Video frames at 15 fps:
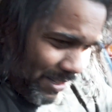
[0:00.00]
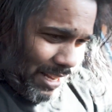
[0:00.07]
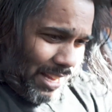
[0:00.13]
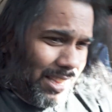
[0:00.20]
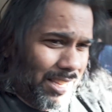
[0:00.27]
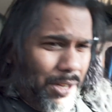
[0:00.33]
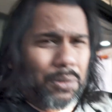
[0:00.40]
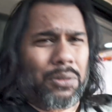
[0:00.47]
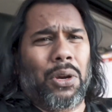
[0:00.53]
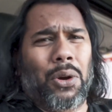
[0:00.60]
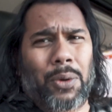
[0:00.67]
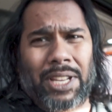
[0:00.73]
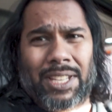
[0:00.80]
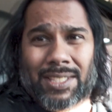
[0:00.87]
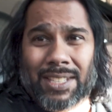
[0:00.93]
A little
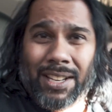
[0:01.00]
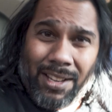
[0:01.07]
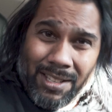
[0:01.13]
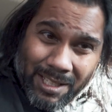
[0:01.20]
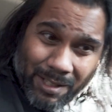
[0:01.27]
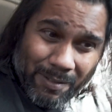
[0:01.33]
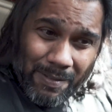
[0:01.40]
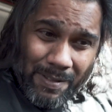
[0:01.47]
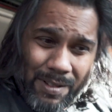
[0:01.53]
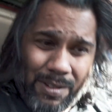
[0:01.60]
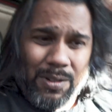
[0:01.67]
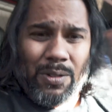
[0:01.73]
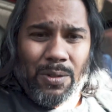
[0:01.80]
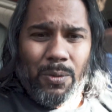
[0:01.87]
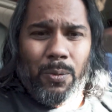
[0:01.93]
too easy because it
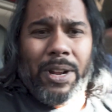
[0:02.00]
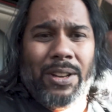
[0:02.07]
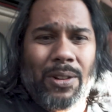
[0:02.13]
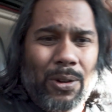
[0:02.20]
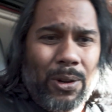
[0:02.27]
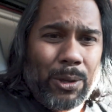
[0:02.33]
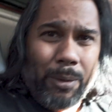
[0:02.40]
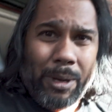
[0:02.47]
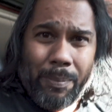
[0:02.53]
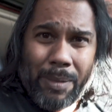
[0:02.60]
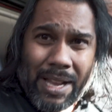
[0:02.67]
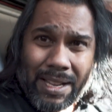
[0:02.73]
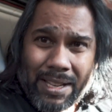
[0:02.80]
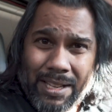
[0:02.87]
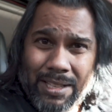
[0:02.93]
went all the way
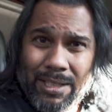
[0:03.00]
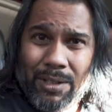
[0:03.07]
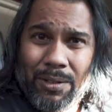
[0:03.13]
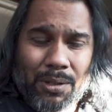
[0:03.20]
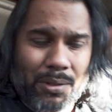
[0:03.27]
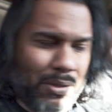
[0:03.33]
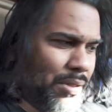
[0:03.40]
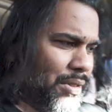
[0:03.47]
back a little